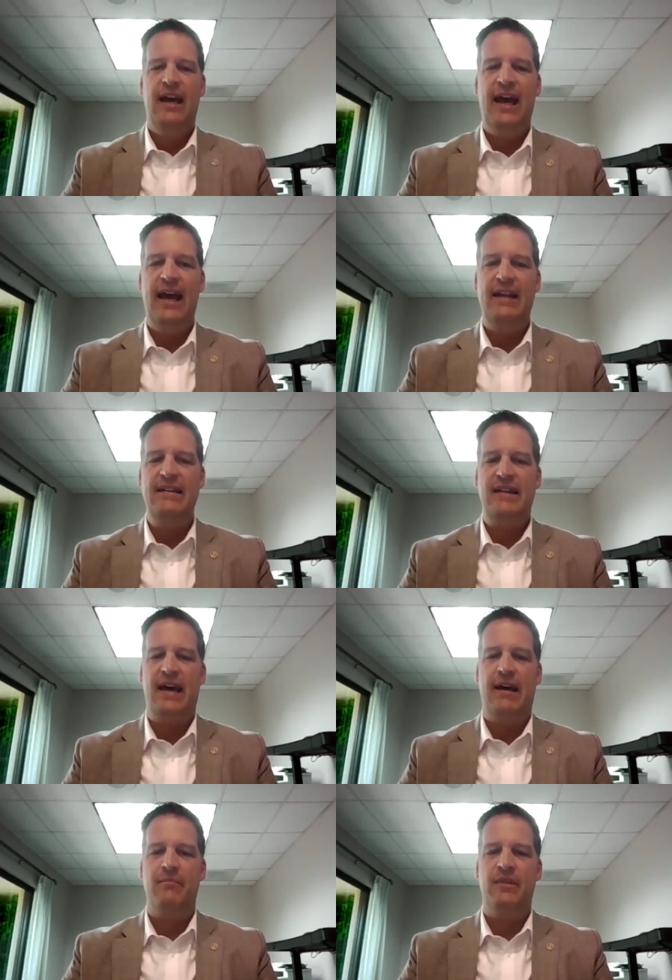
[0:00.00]
And
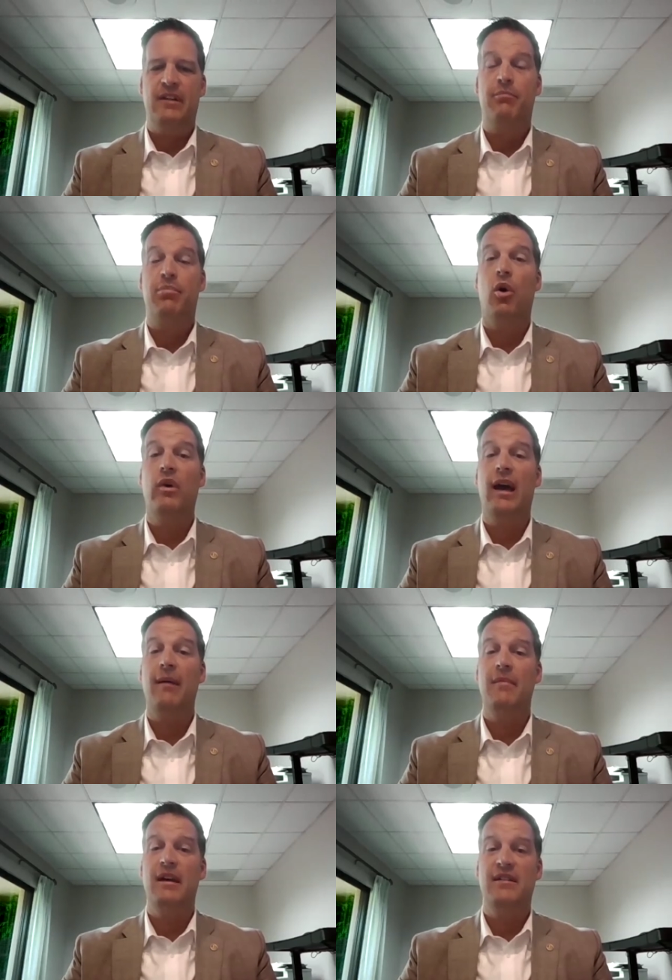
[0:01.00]
um, the
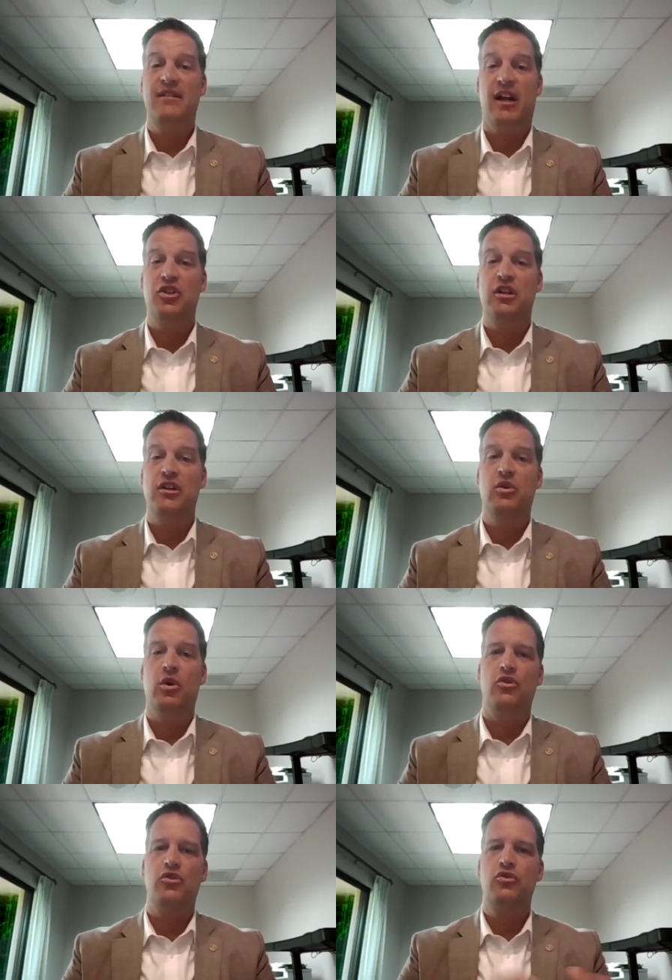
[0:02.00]
program is such that you
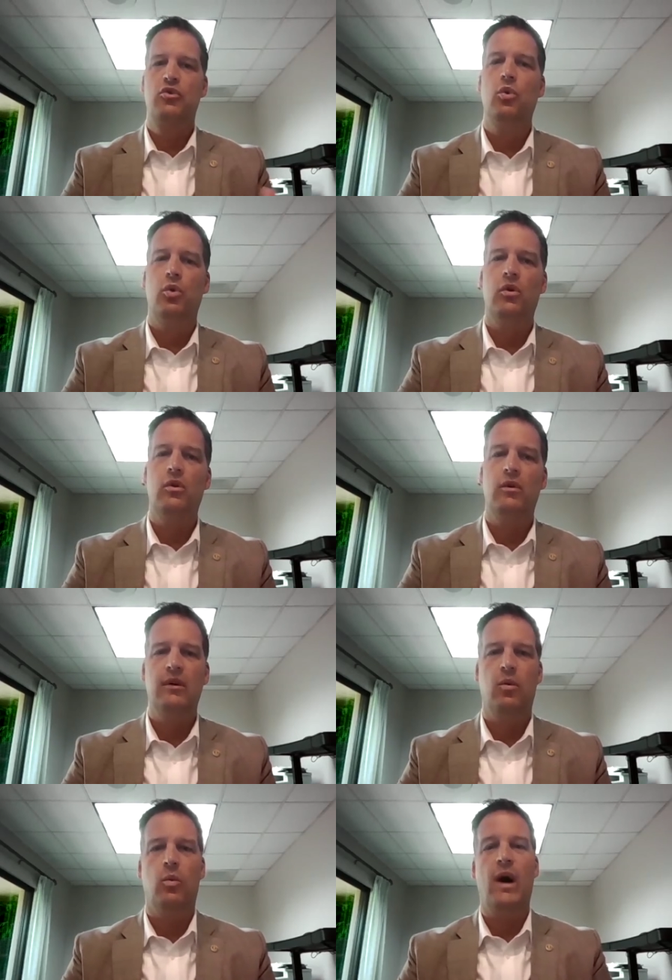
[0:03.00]
go to school
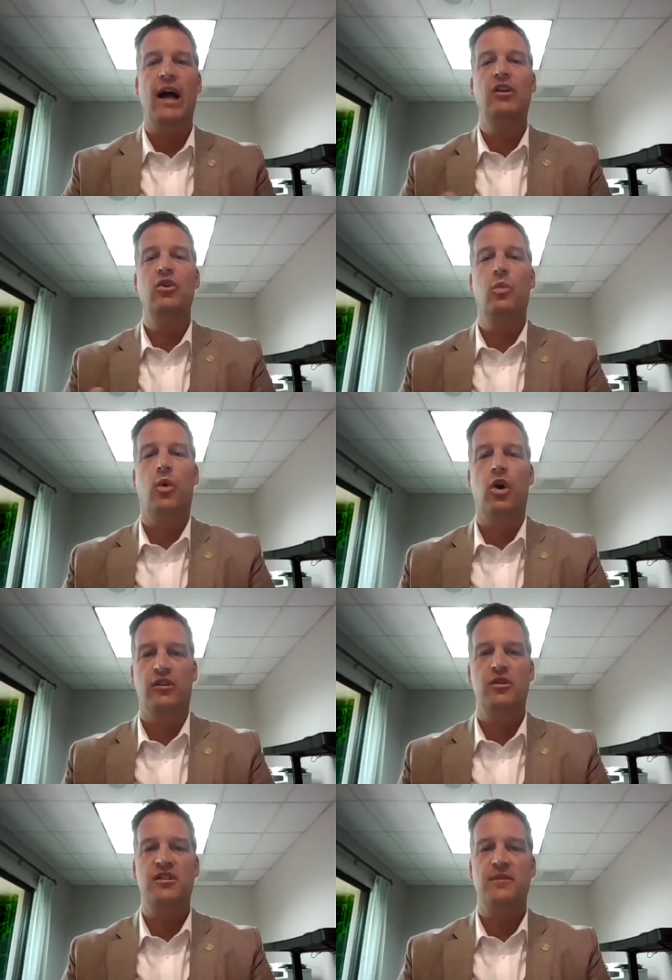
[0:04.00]
while you
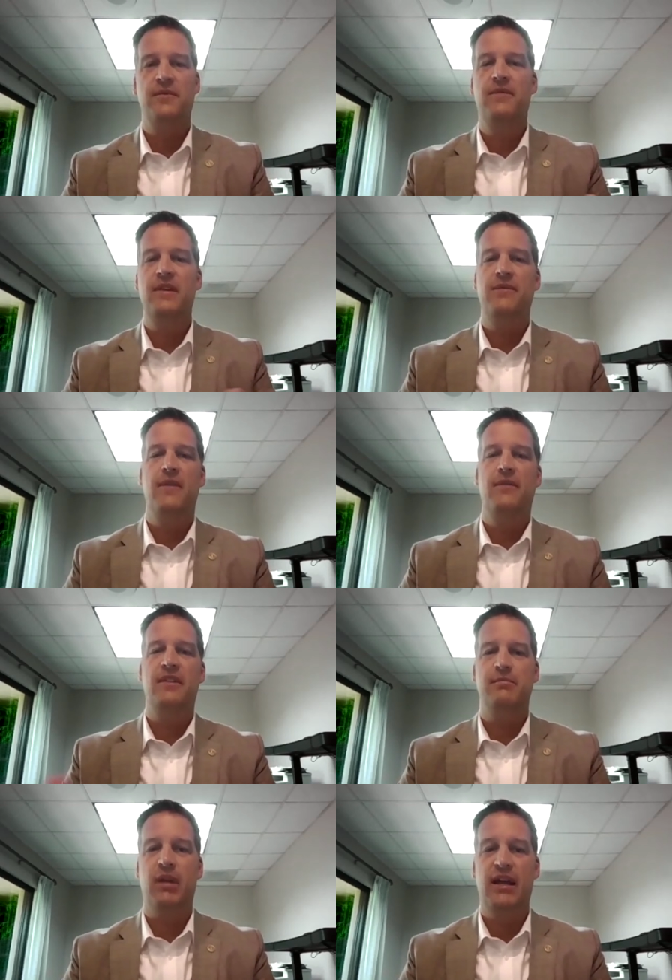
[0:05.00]
work. So it's a 50
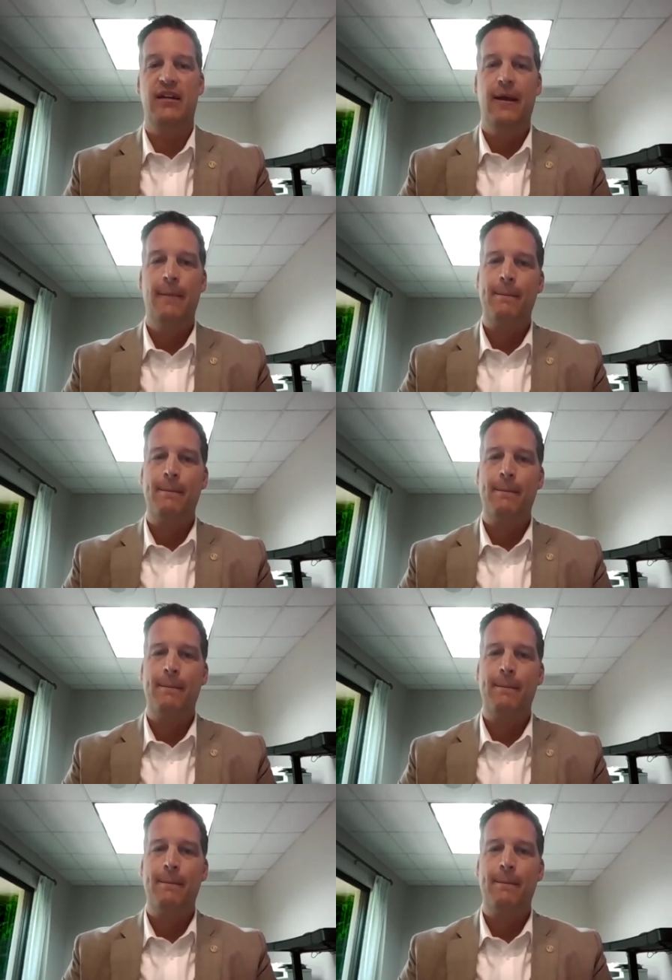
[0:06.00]
50 split.